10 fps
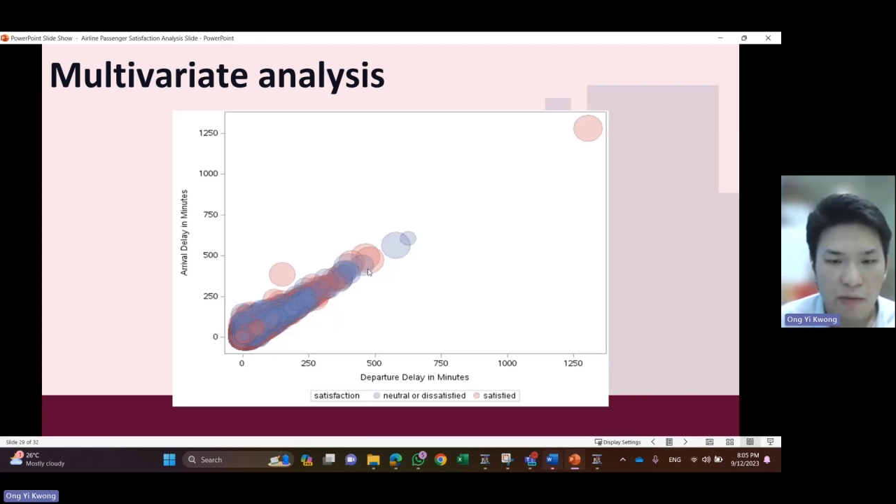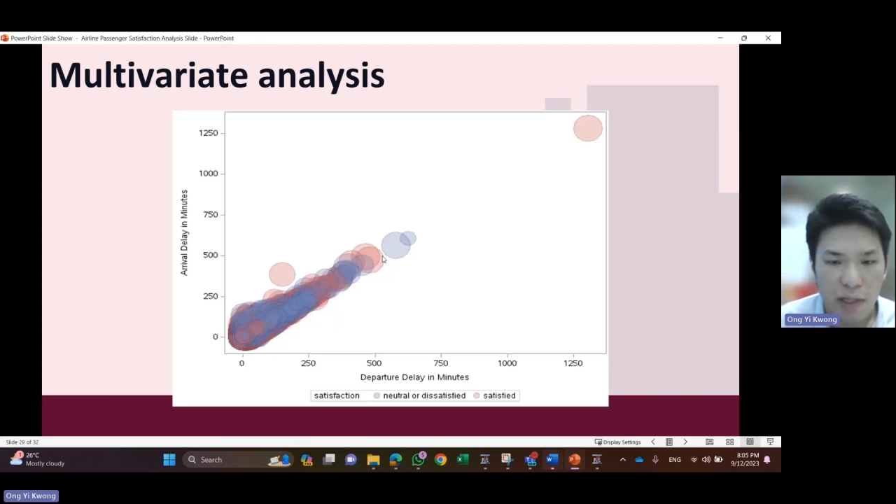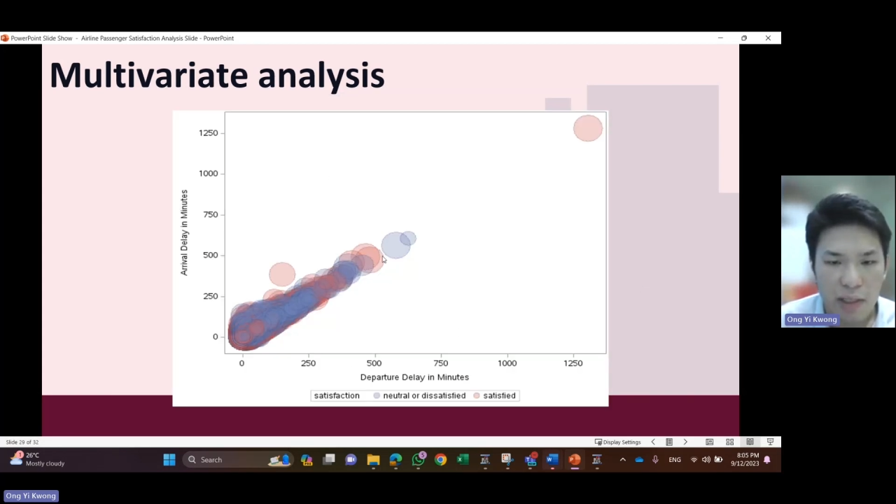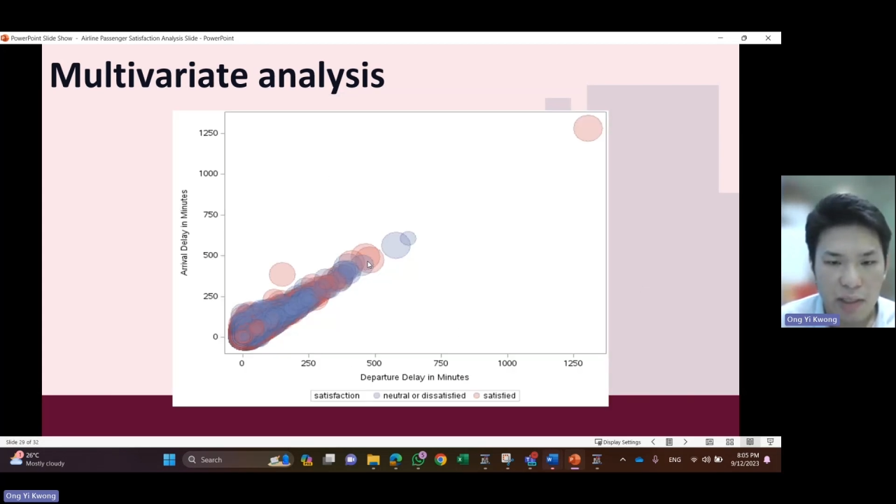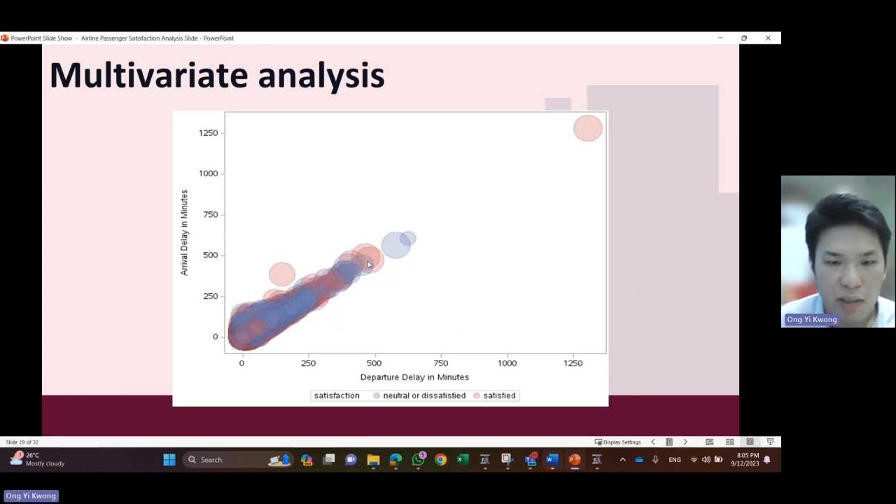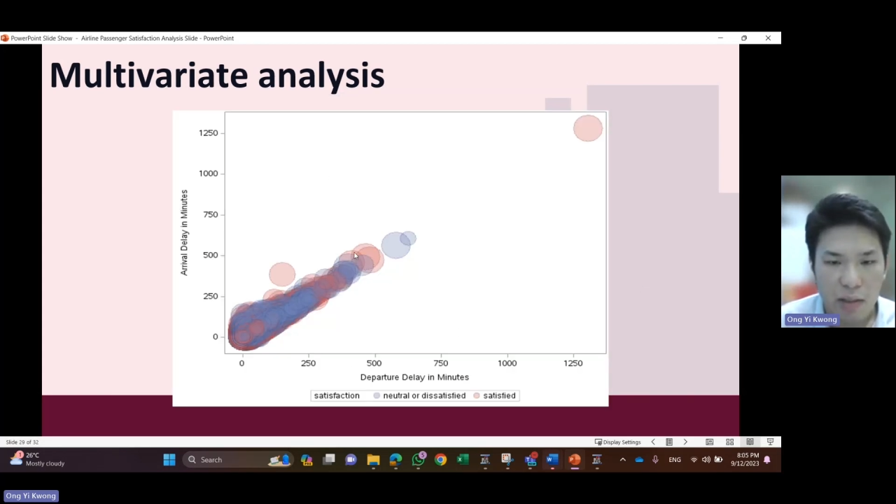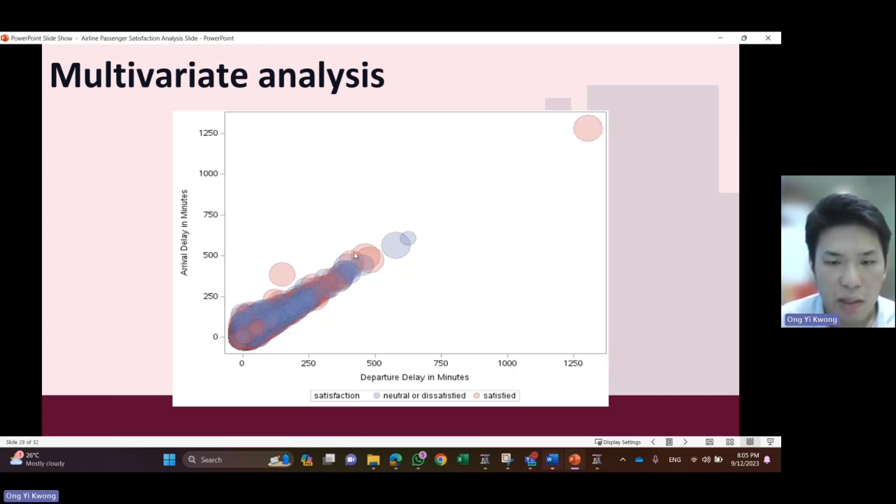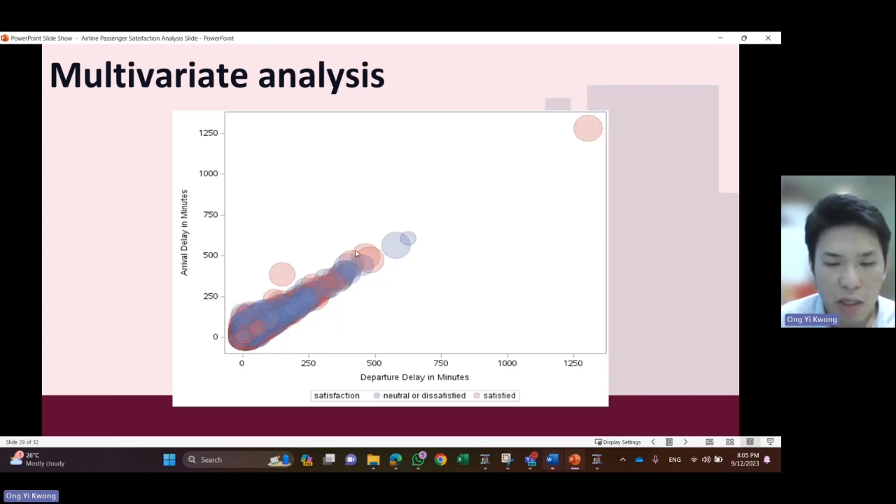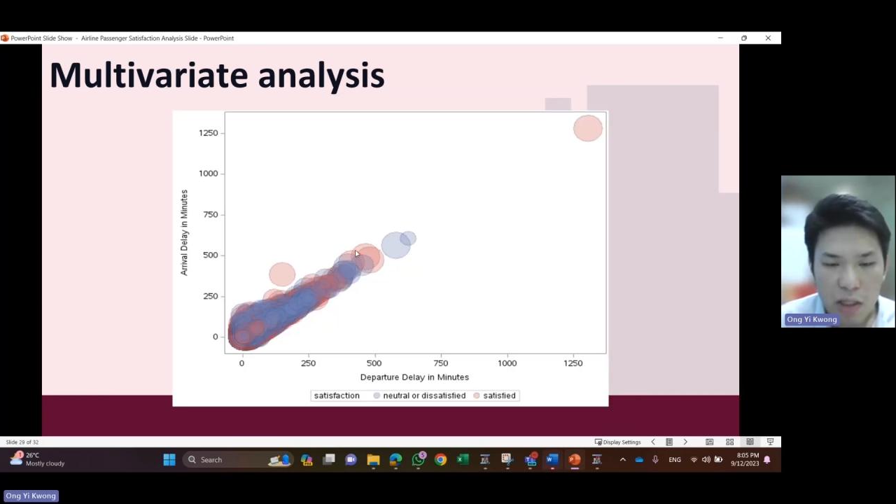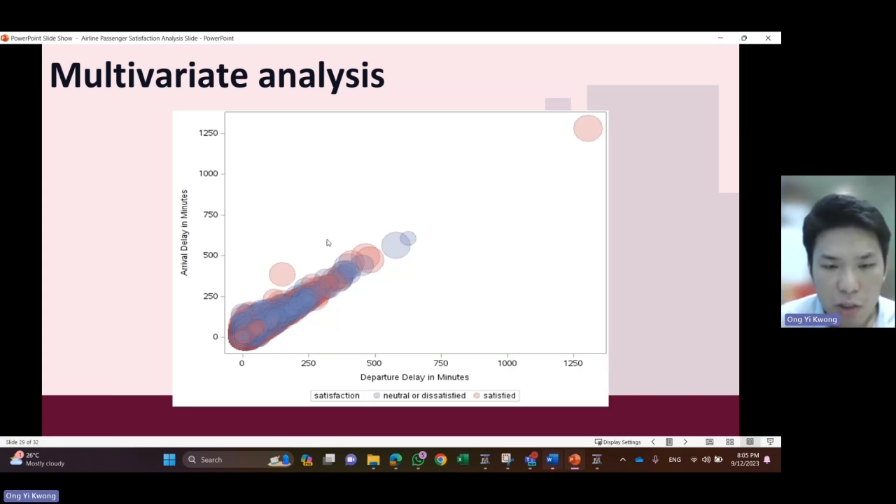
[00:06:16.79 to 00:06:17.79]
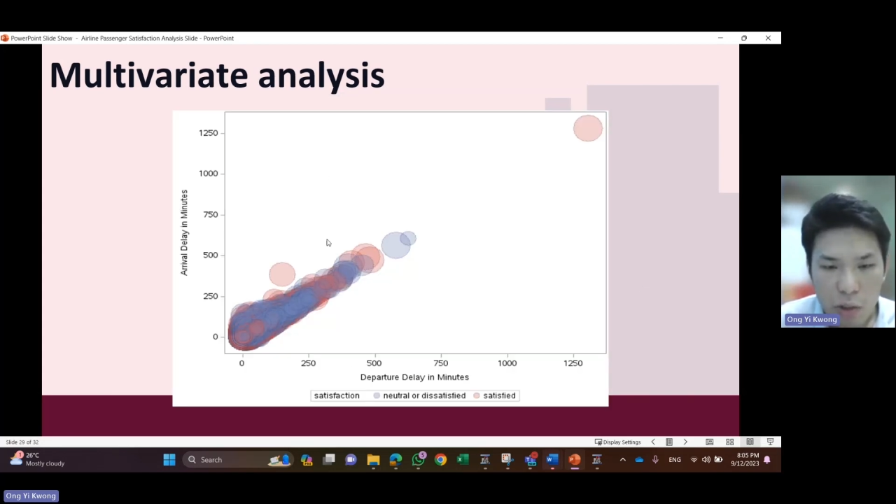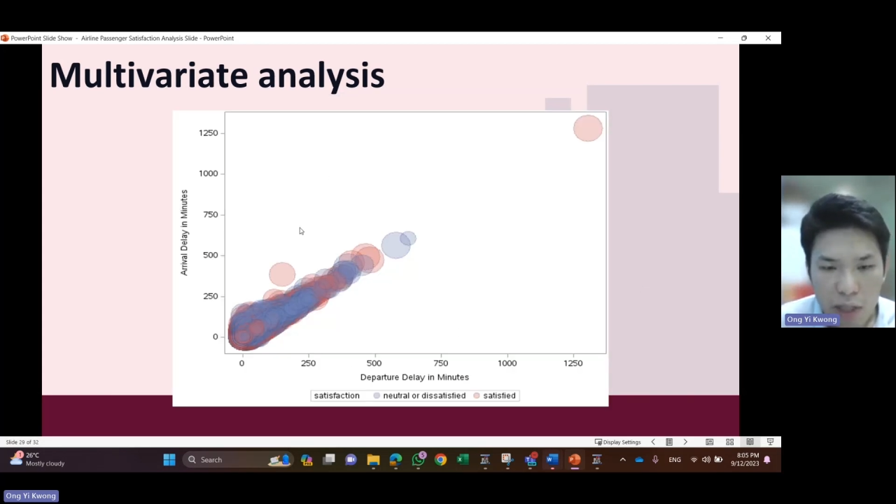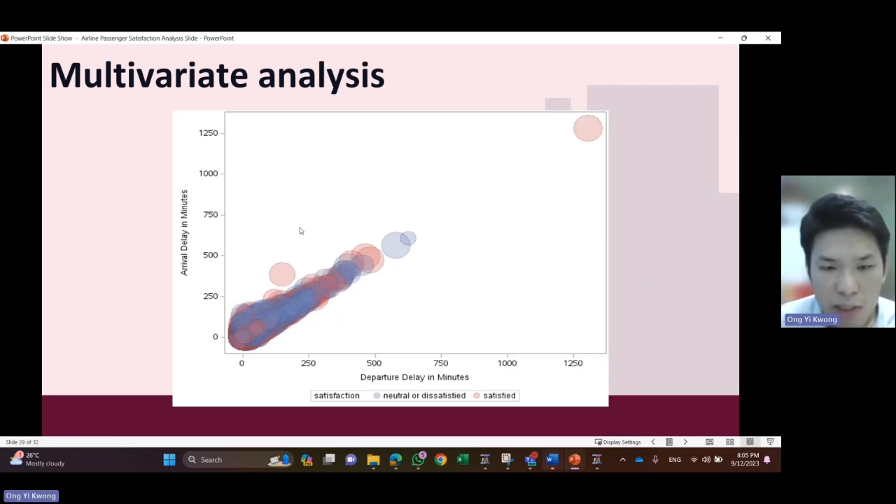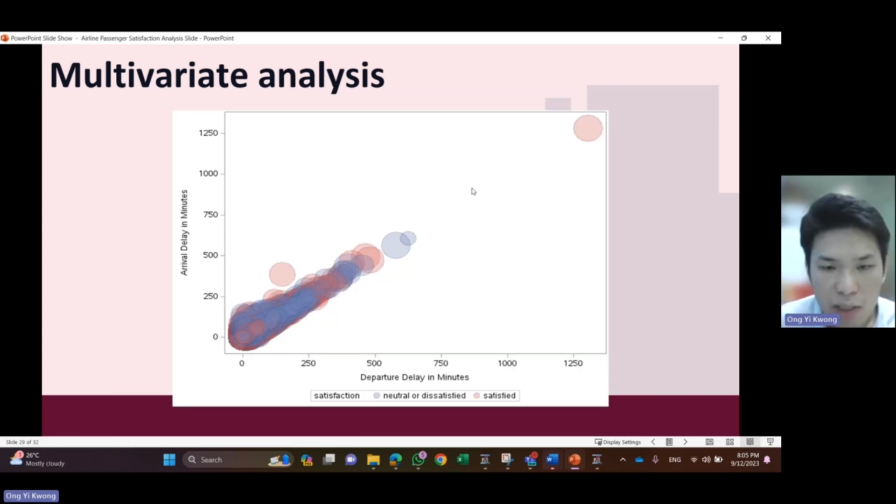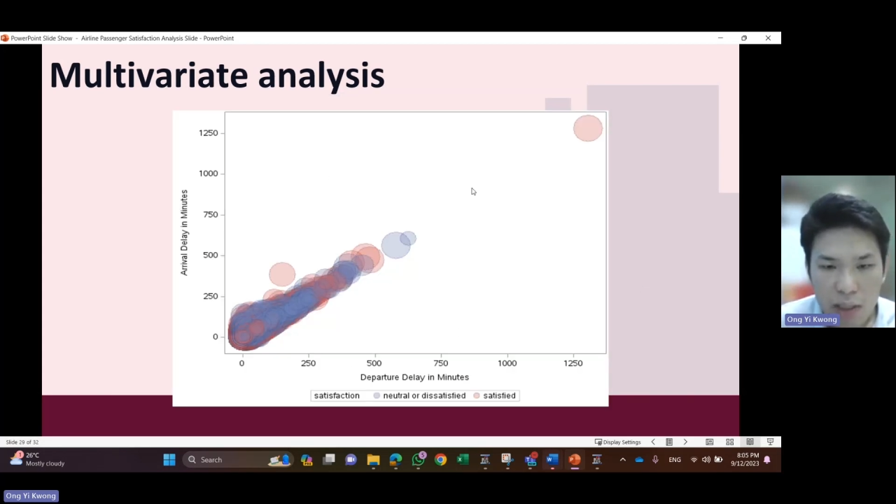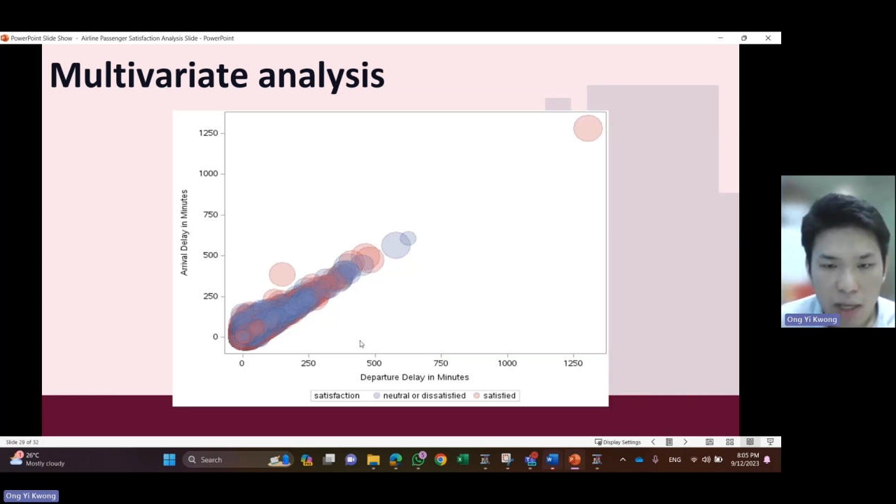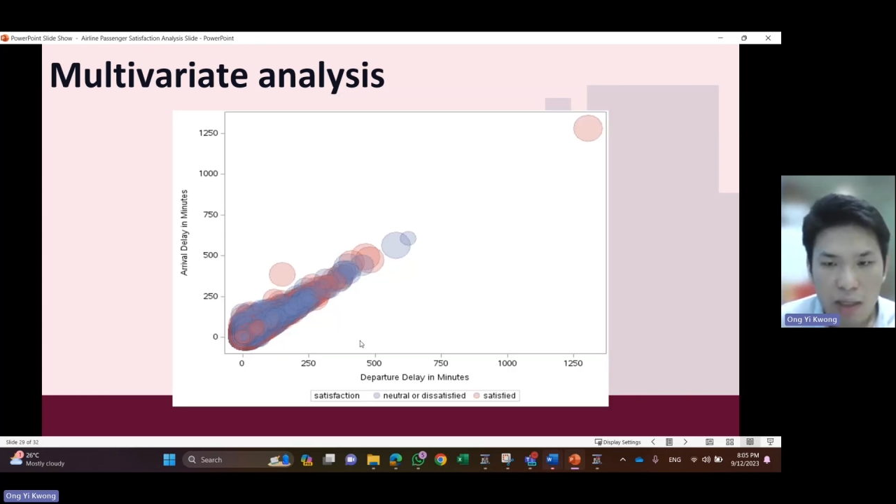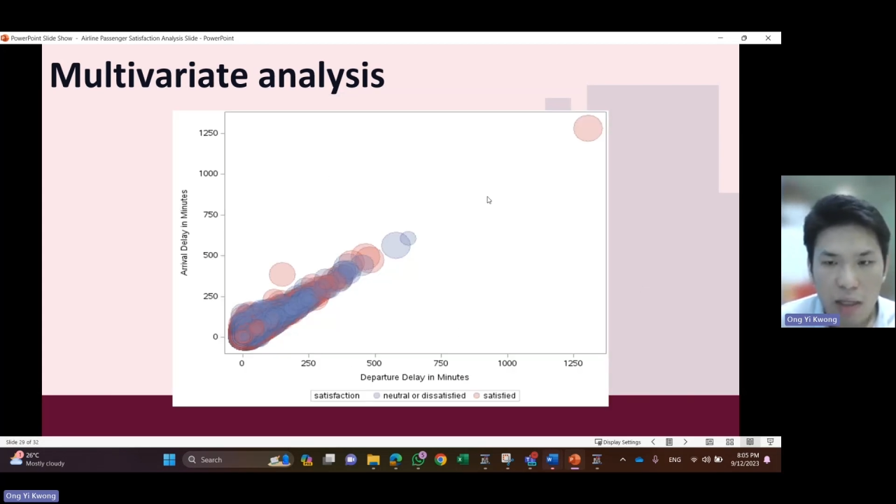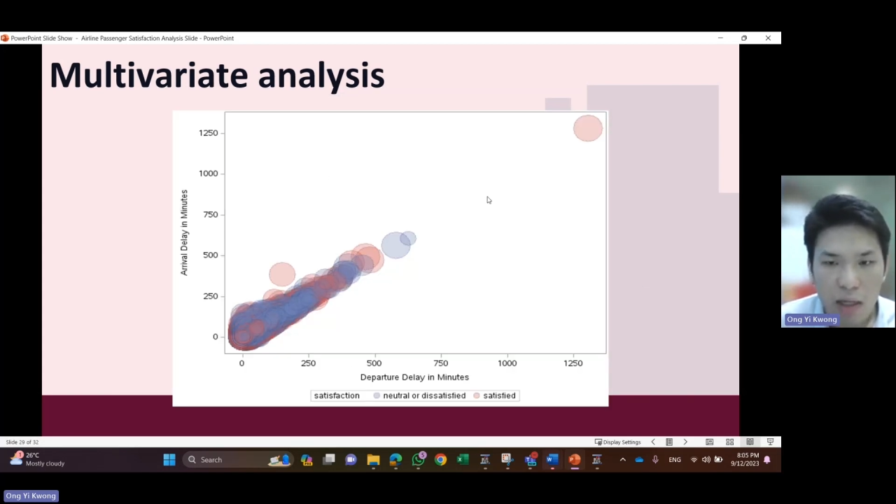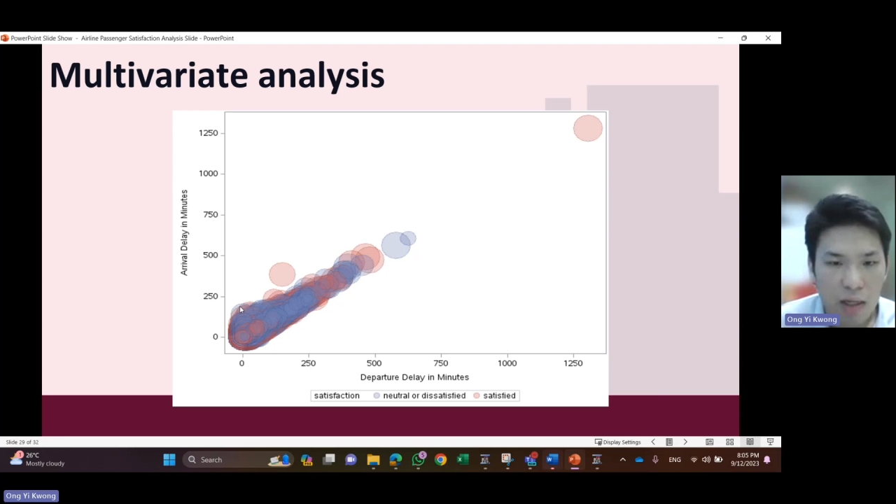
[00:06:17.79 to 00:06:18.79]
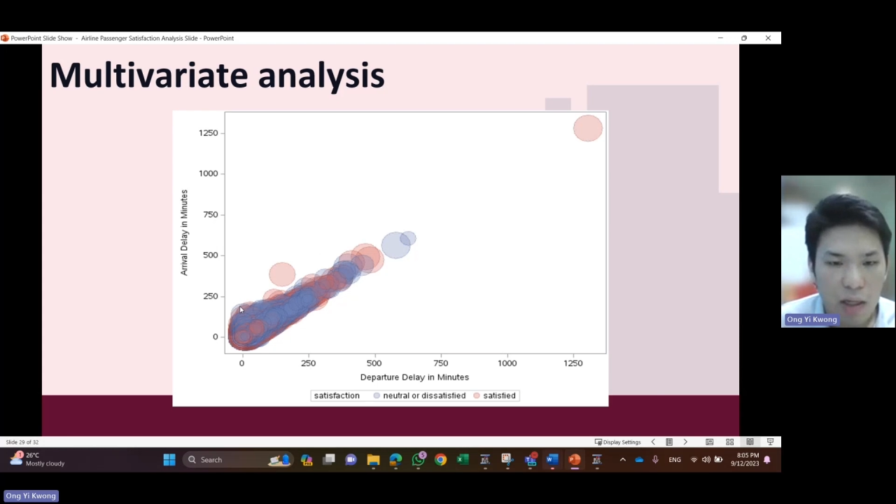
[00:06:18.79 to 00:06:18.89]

flight distance. So we can see that